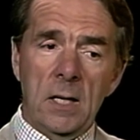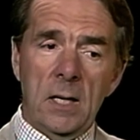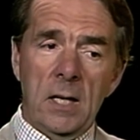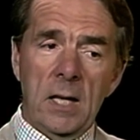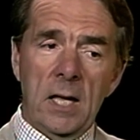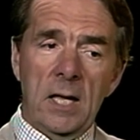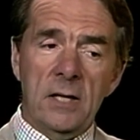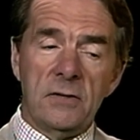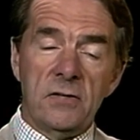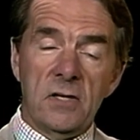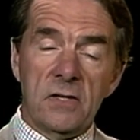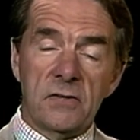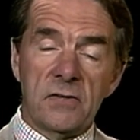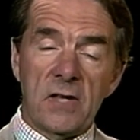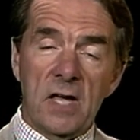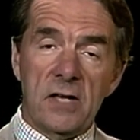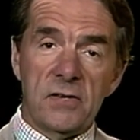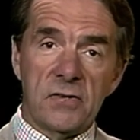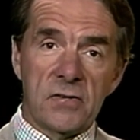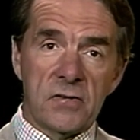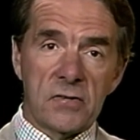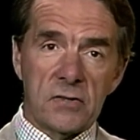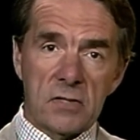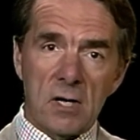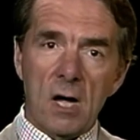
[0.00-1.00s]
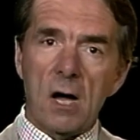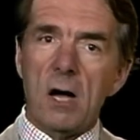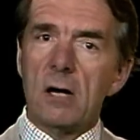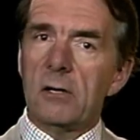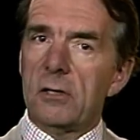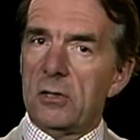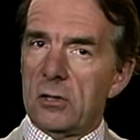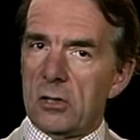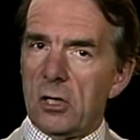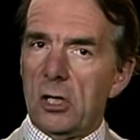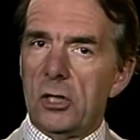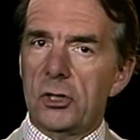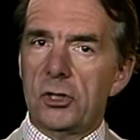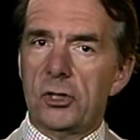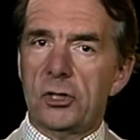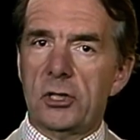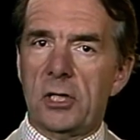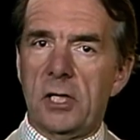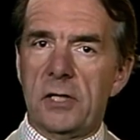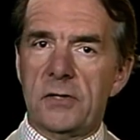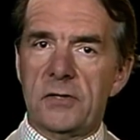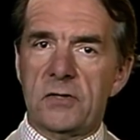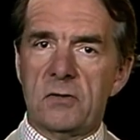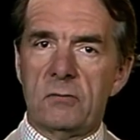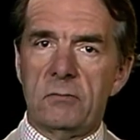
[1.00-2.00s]
It is a stark
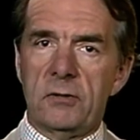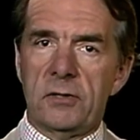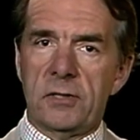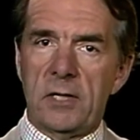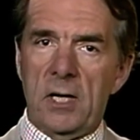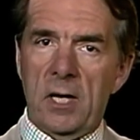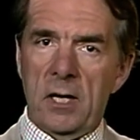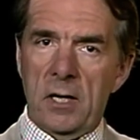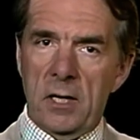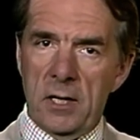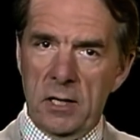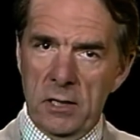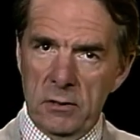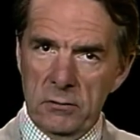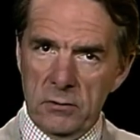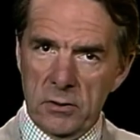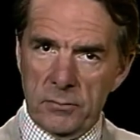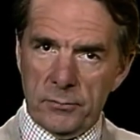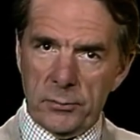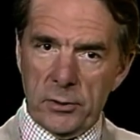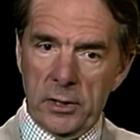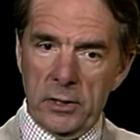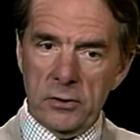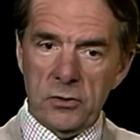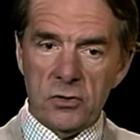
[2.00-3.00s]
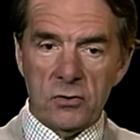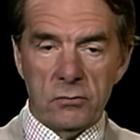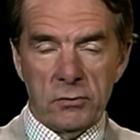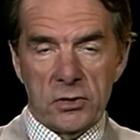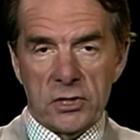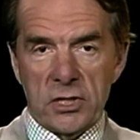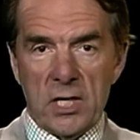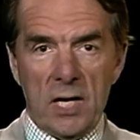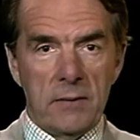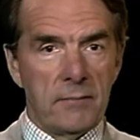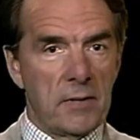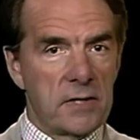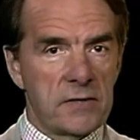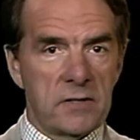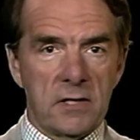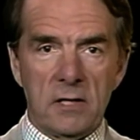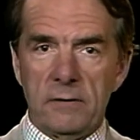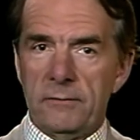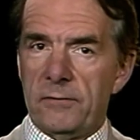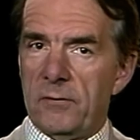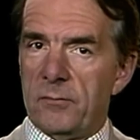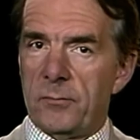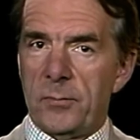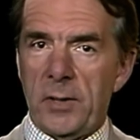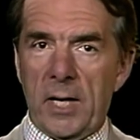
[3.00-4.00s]
contrast with our own approach, which I myself
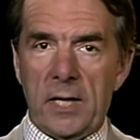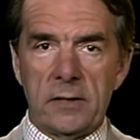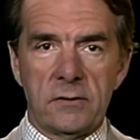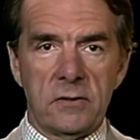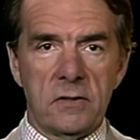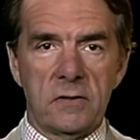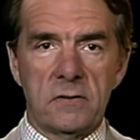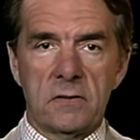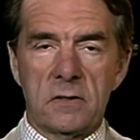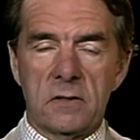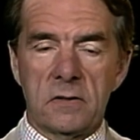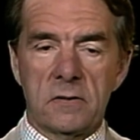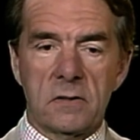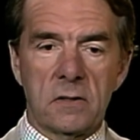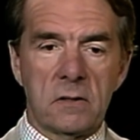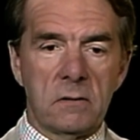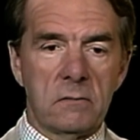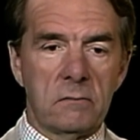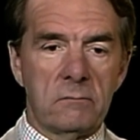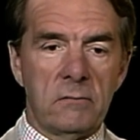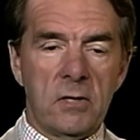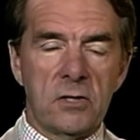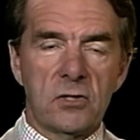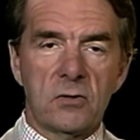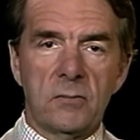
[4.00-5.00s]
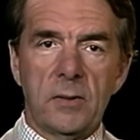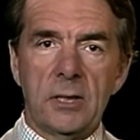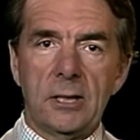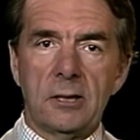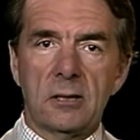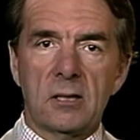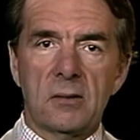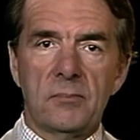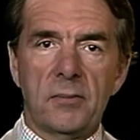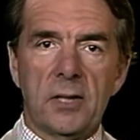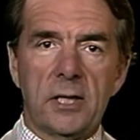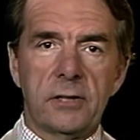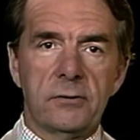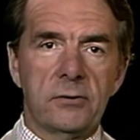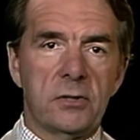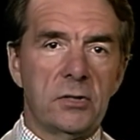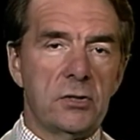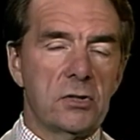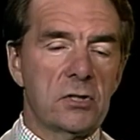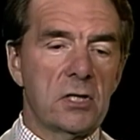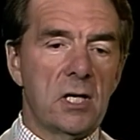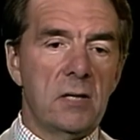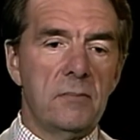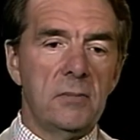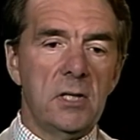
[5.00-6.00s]
have practiced as a regimental commander in
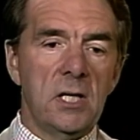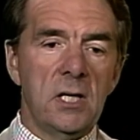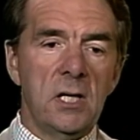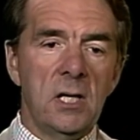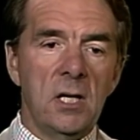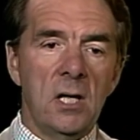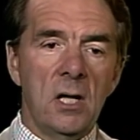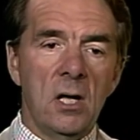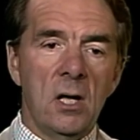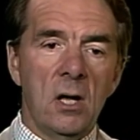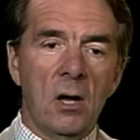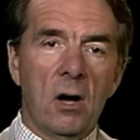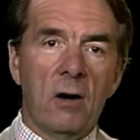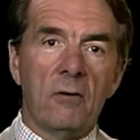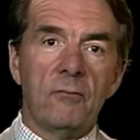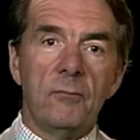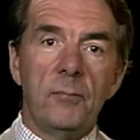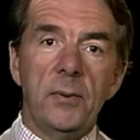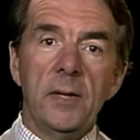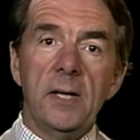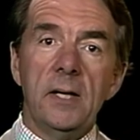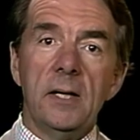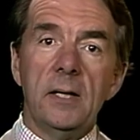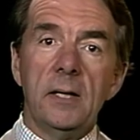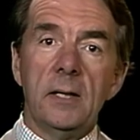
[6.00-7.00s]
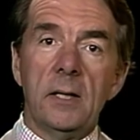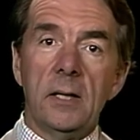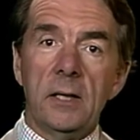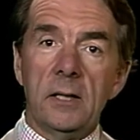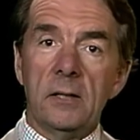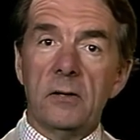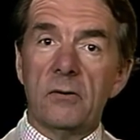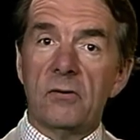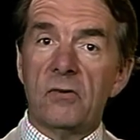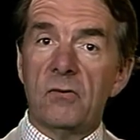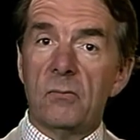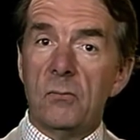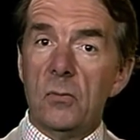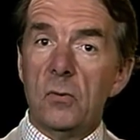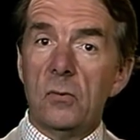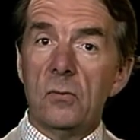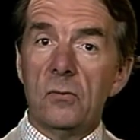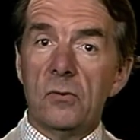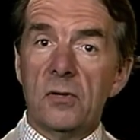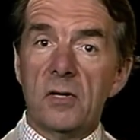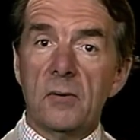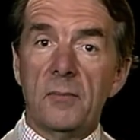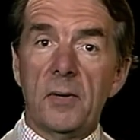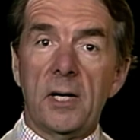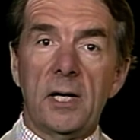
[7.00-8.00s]
Germany, of being in a
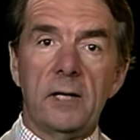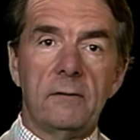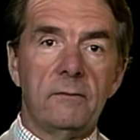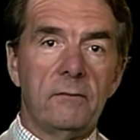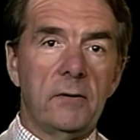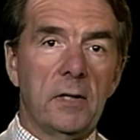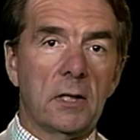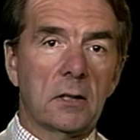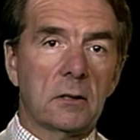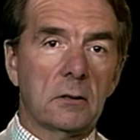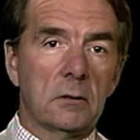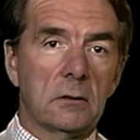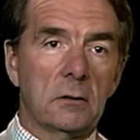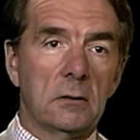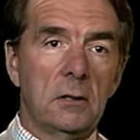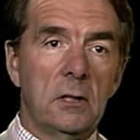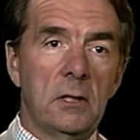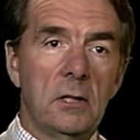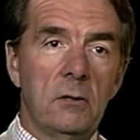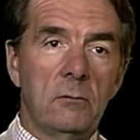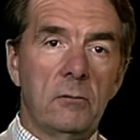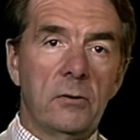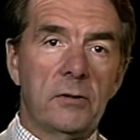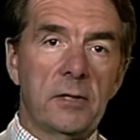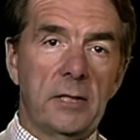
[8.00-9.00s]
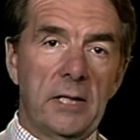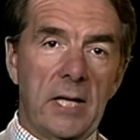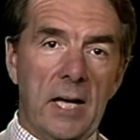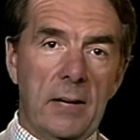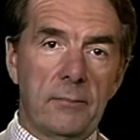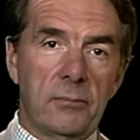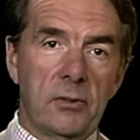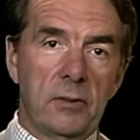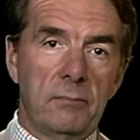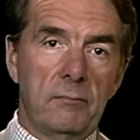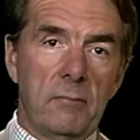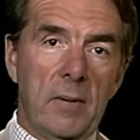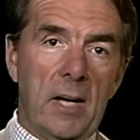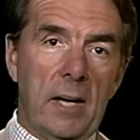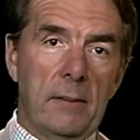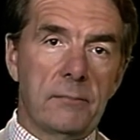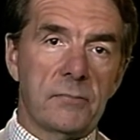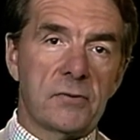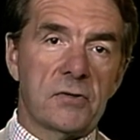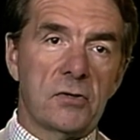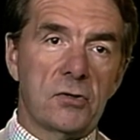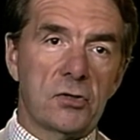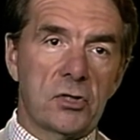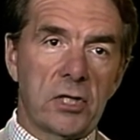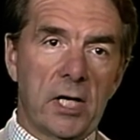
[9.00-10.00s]
smooth command vehicle with elaborate
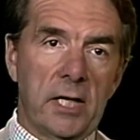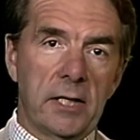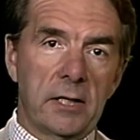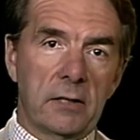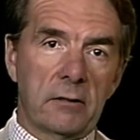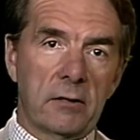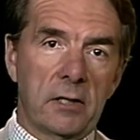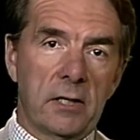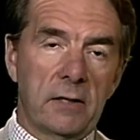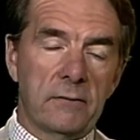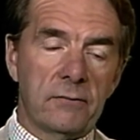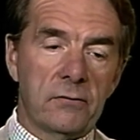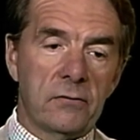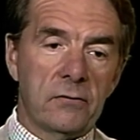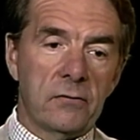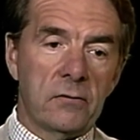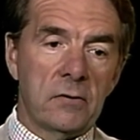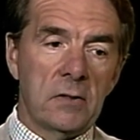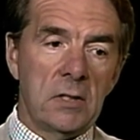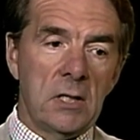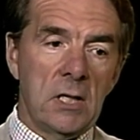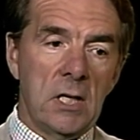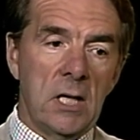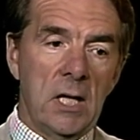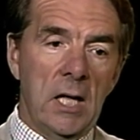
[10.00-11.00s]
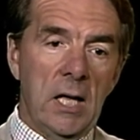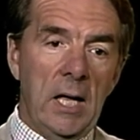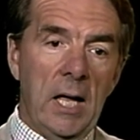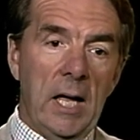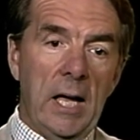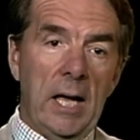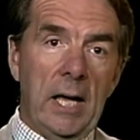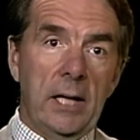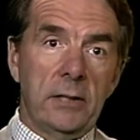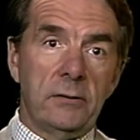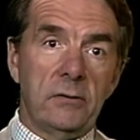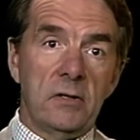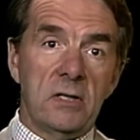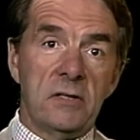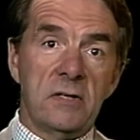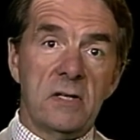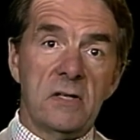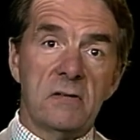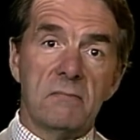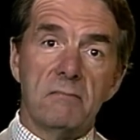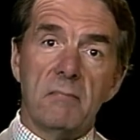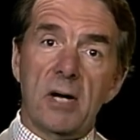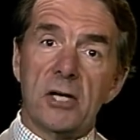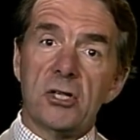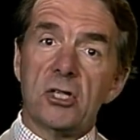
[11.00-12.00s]
maps and chinagraphs. And it
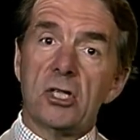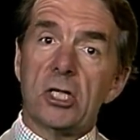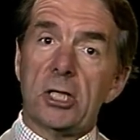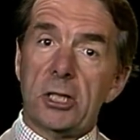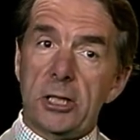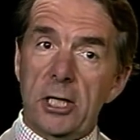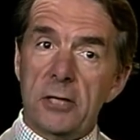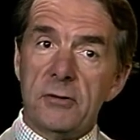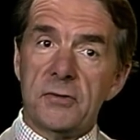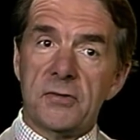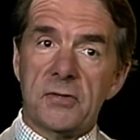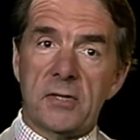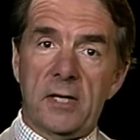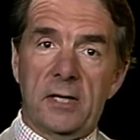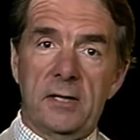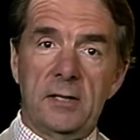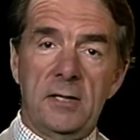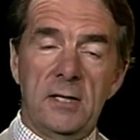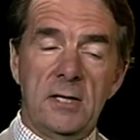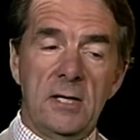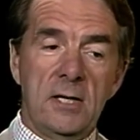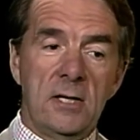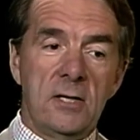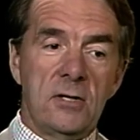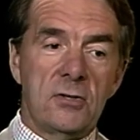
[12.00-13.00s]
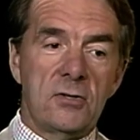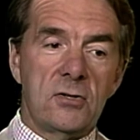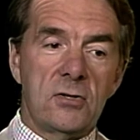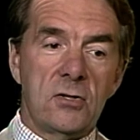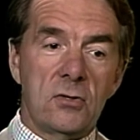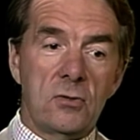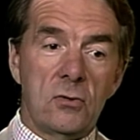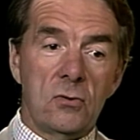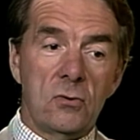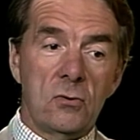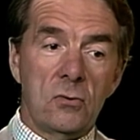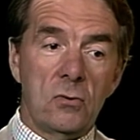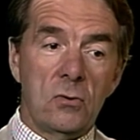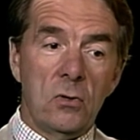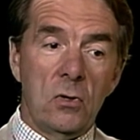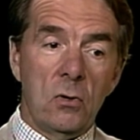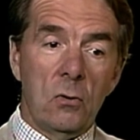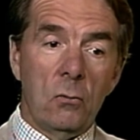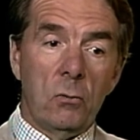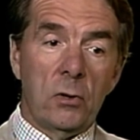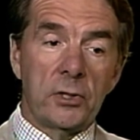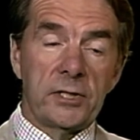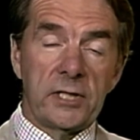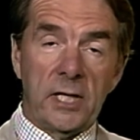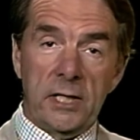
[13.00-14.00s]
is much closer to
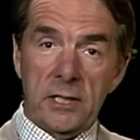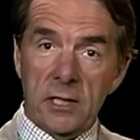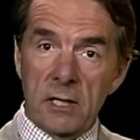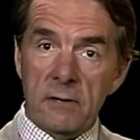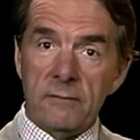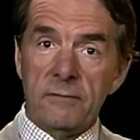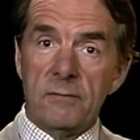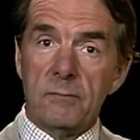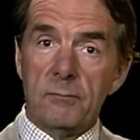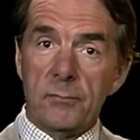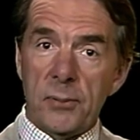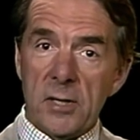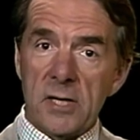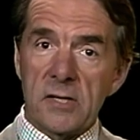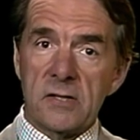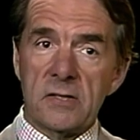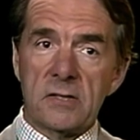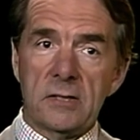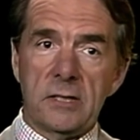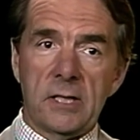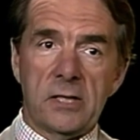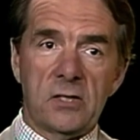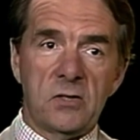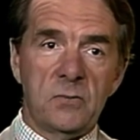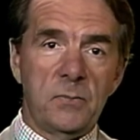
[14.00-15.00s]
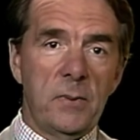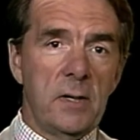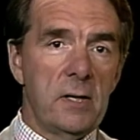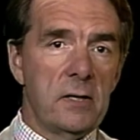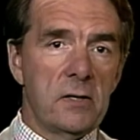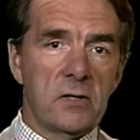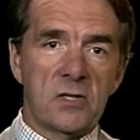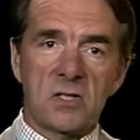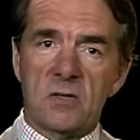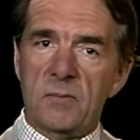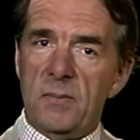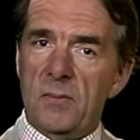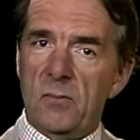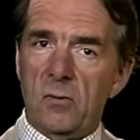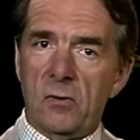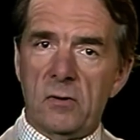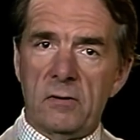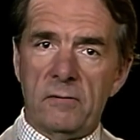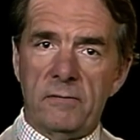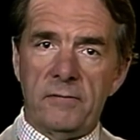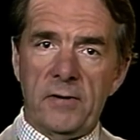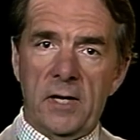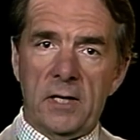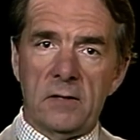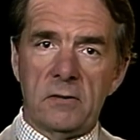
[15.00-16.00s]
what I know from personal experience to be more
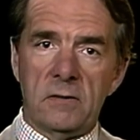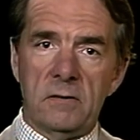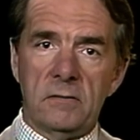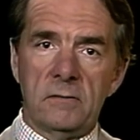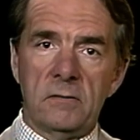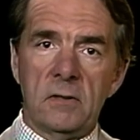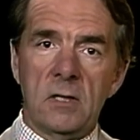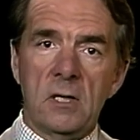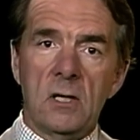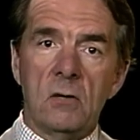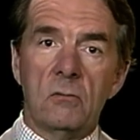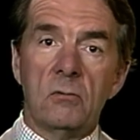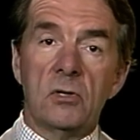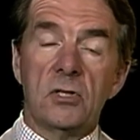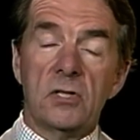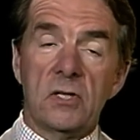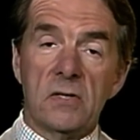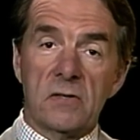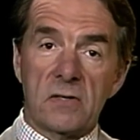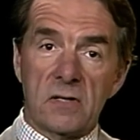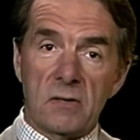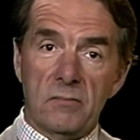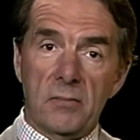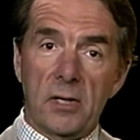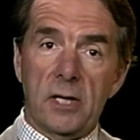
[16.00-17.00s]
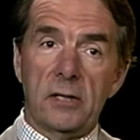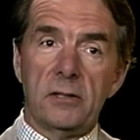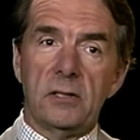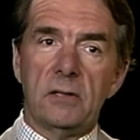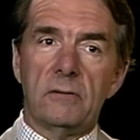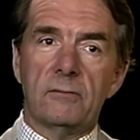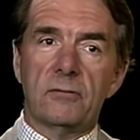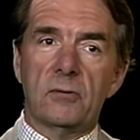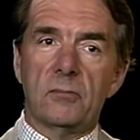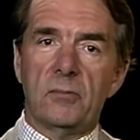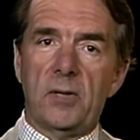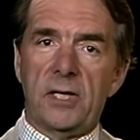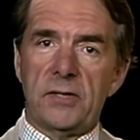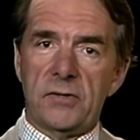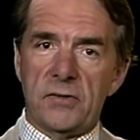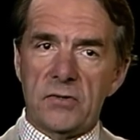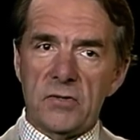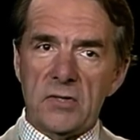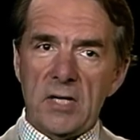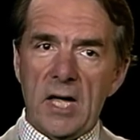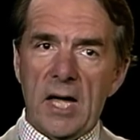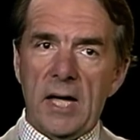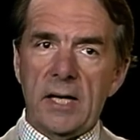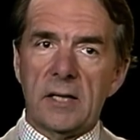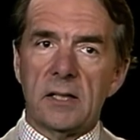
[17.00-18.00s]
effective, which is commanding from one's
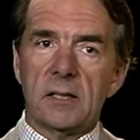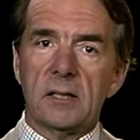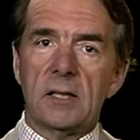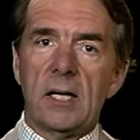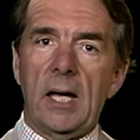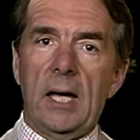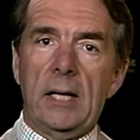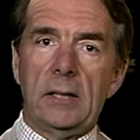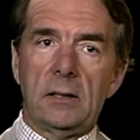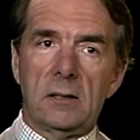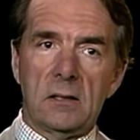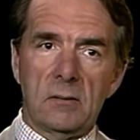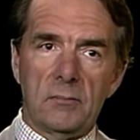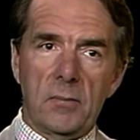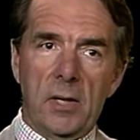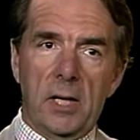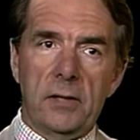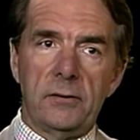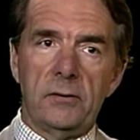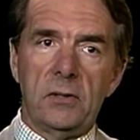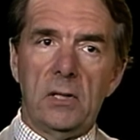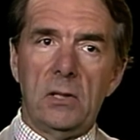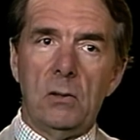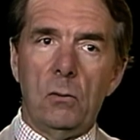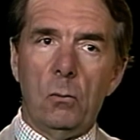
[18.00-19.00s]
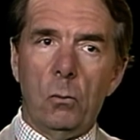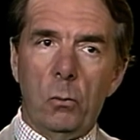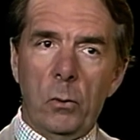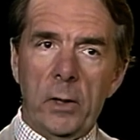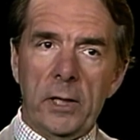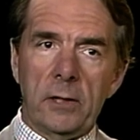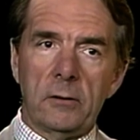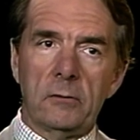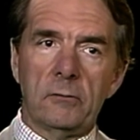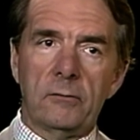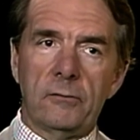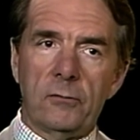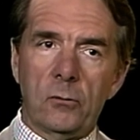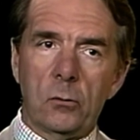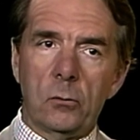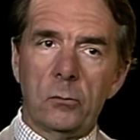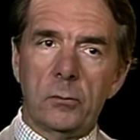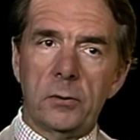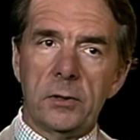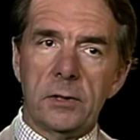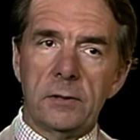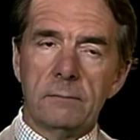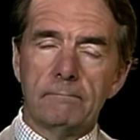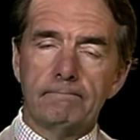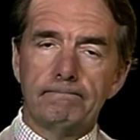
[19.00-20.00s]
tank and commanding well
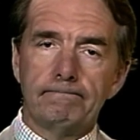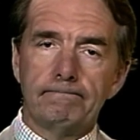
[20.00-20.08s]
forward.